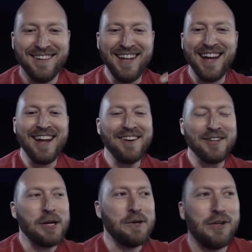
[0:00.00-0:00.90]
Yeah, and I don't
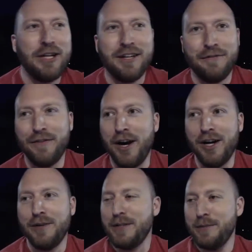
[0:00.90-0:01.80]
go to it like a
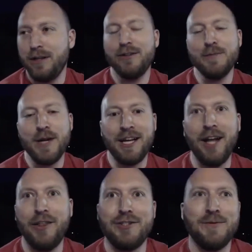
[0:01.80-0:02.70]
farm and be like, oh my
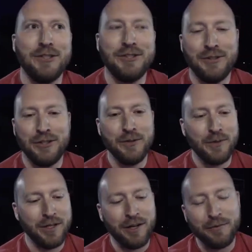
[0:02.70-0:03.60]
God, that smells so good.
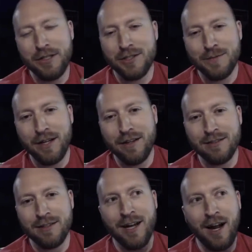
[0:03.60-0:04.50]
But like when you smell the
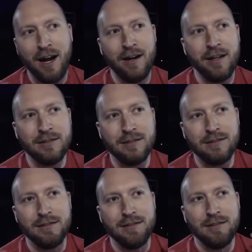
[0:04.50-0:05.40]
cigar,
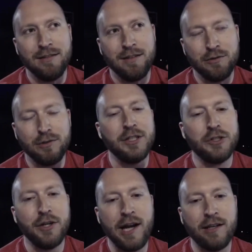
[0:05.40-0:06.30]
it's really
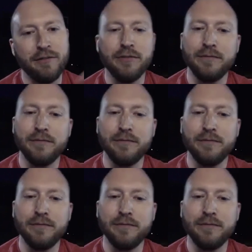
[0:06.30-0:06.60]
attractive.